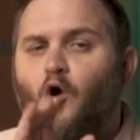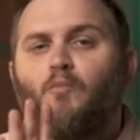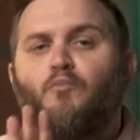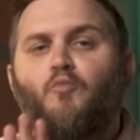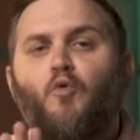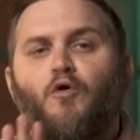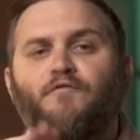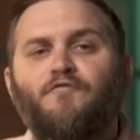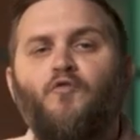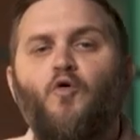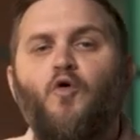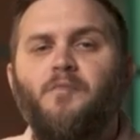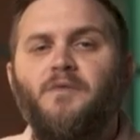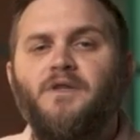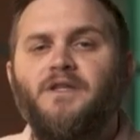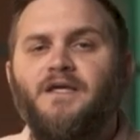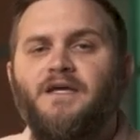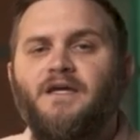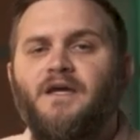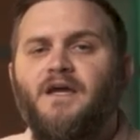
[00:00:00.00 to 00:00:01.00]
More
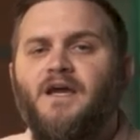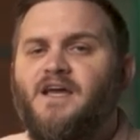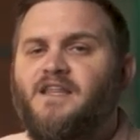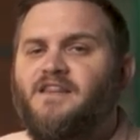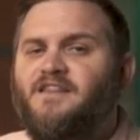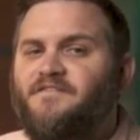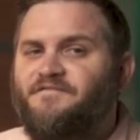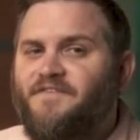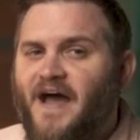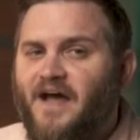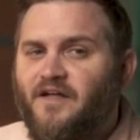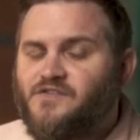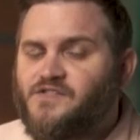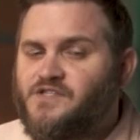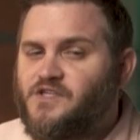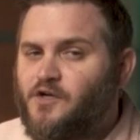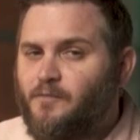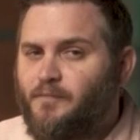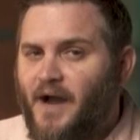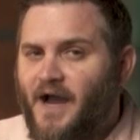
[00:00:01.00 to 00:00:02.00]
formally, the
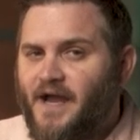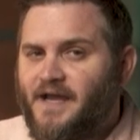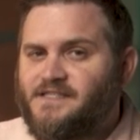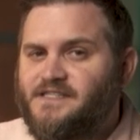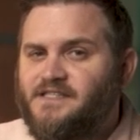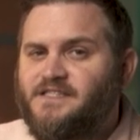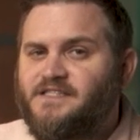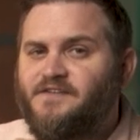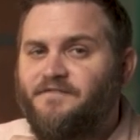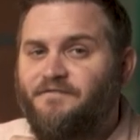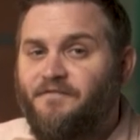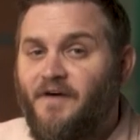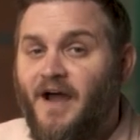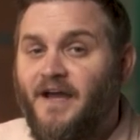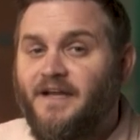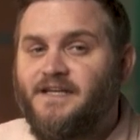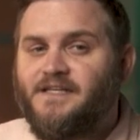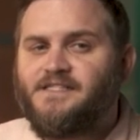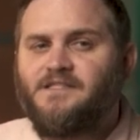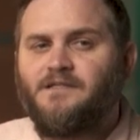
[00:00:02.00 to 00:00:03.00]
fallacy or bias is
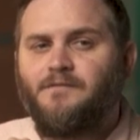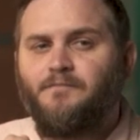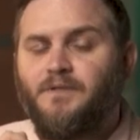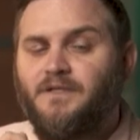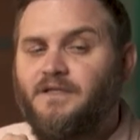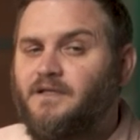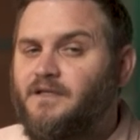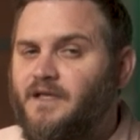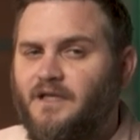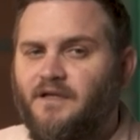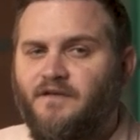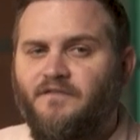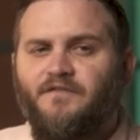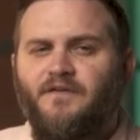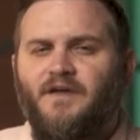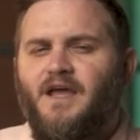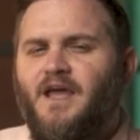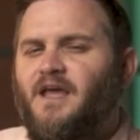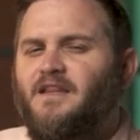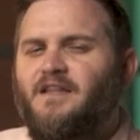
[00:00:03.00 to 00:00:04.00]
defined as the belief
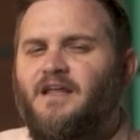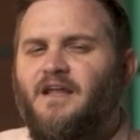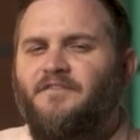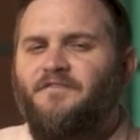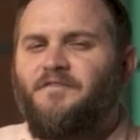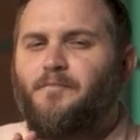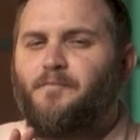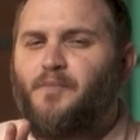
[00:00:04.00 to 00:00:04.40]
that if a